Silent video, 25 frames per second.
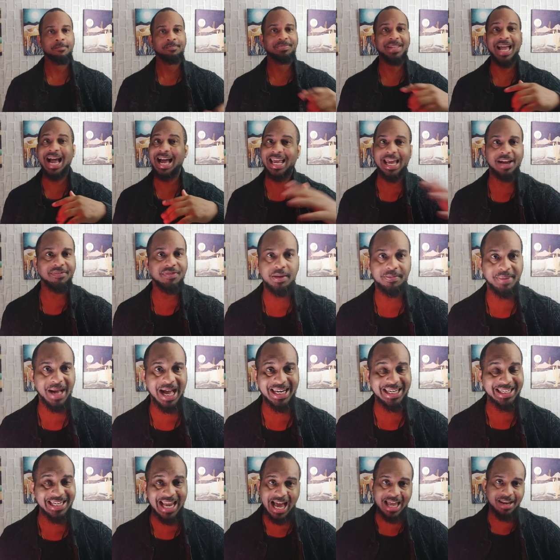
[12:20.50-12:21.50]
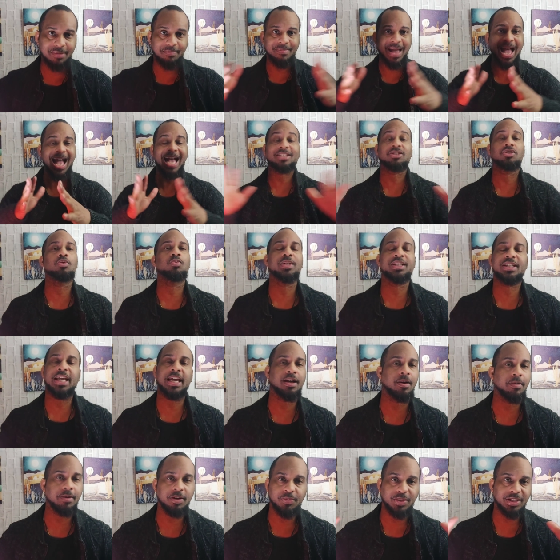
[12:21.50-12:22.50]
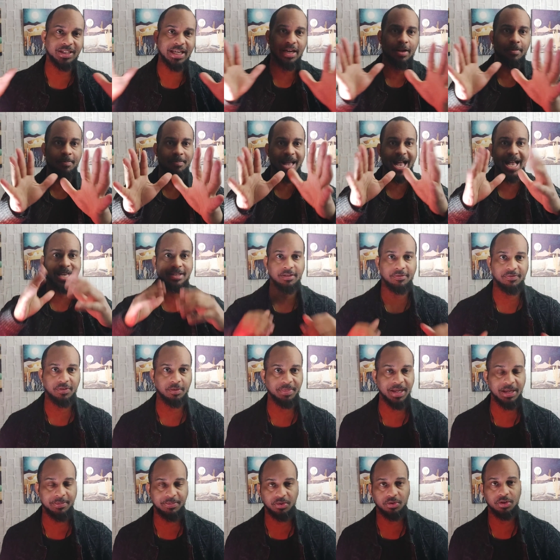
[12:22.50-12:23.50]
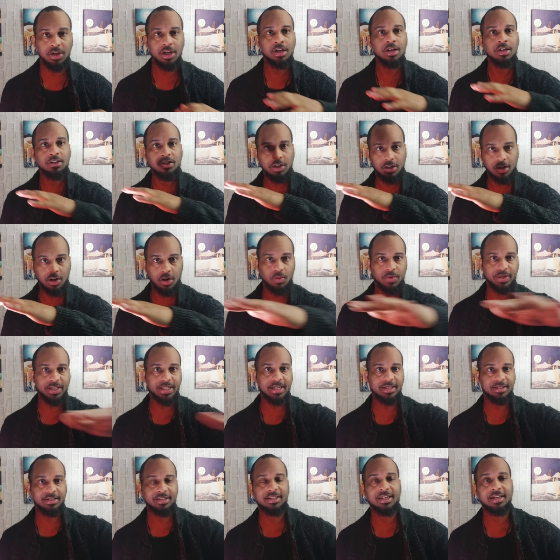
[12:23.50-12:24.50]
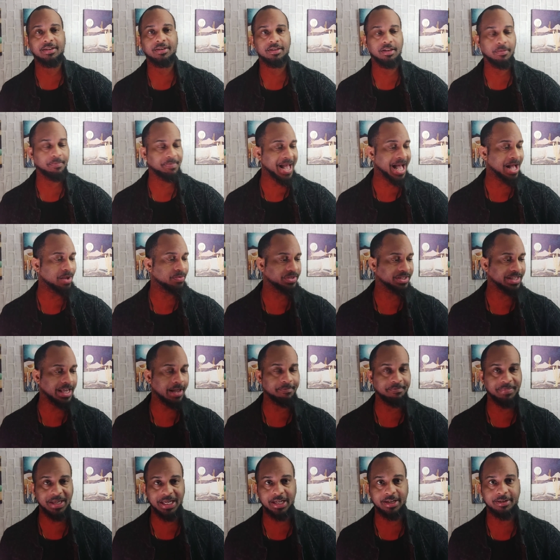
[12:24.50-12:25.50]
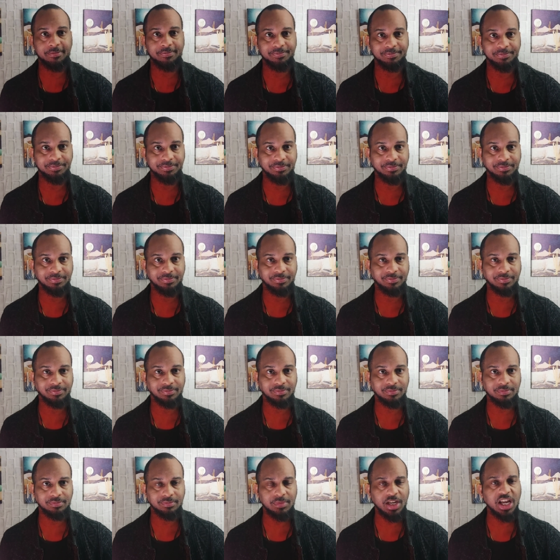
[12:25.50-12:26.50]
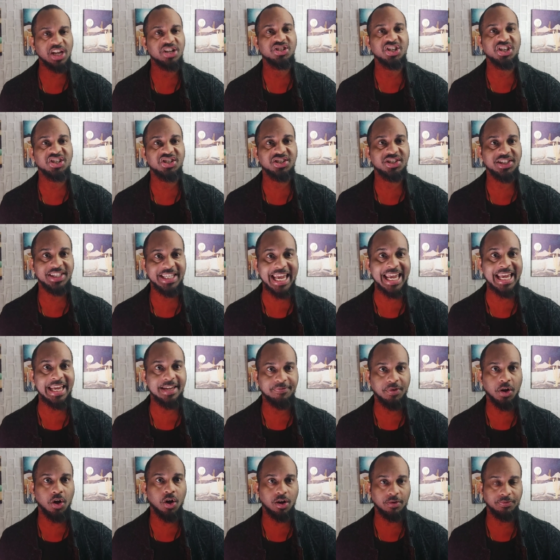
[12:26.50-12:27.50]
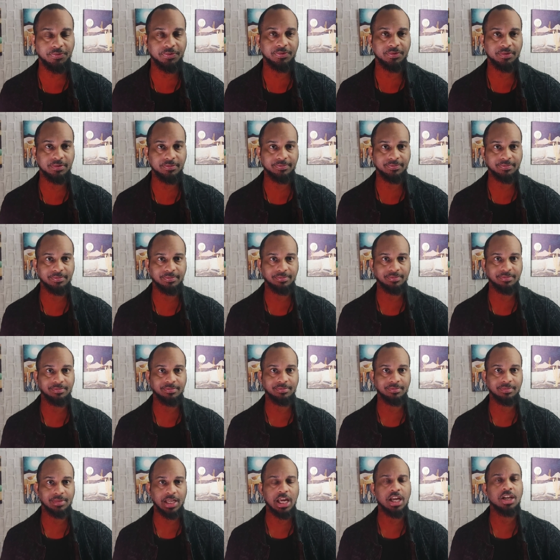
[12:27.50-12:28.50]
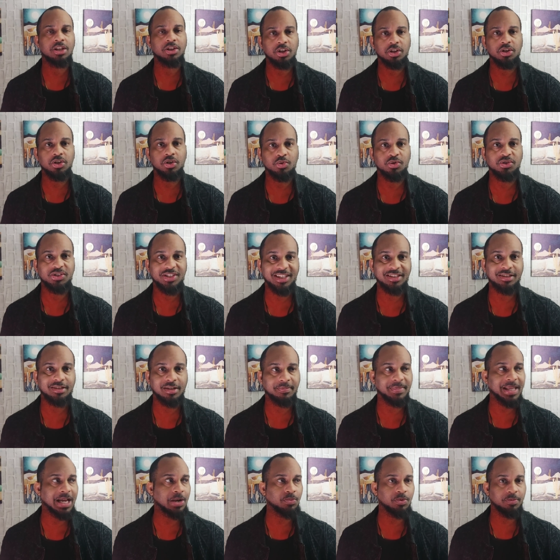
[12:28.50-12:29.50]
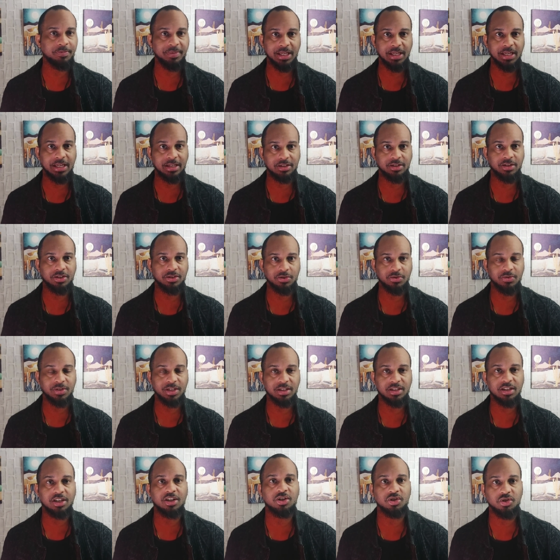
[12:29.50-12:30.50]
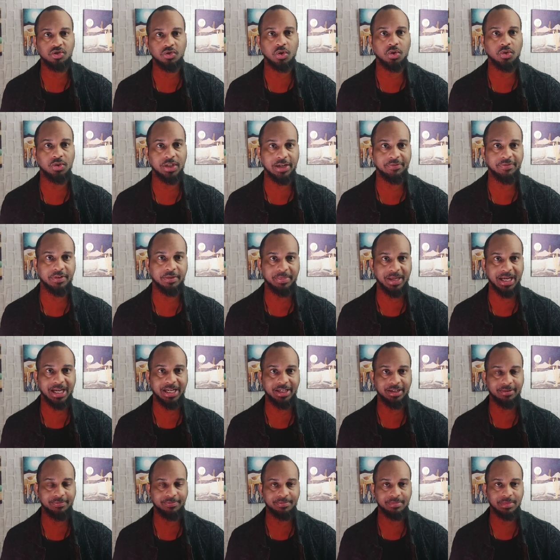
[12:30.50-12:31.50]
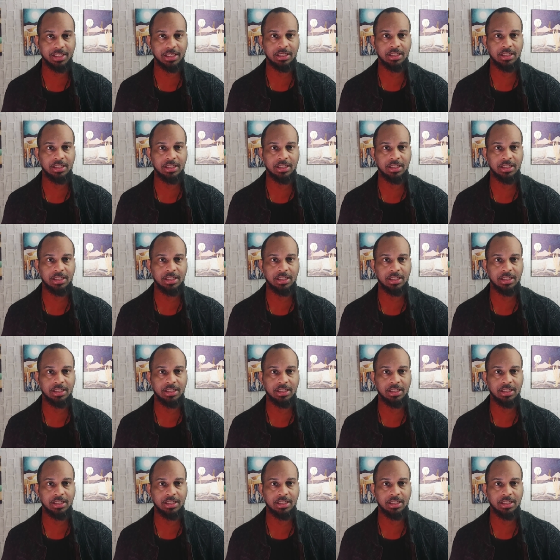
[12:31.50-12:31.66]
Not everybody, not in mass. You would take a, it would take a mass of the people to go against the, the powers that be, to stave off the new system that will be instituted to control everybody.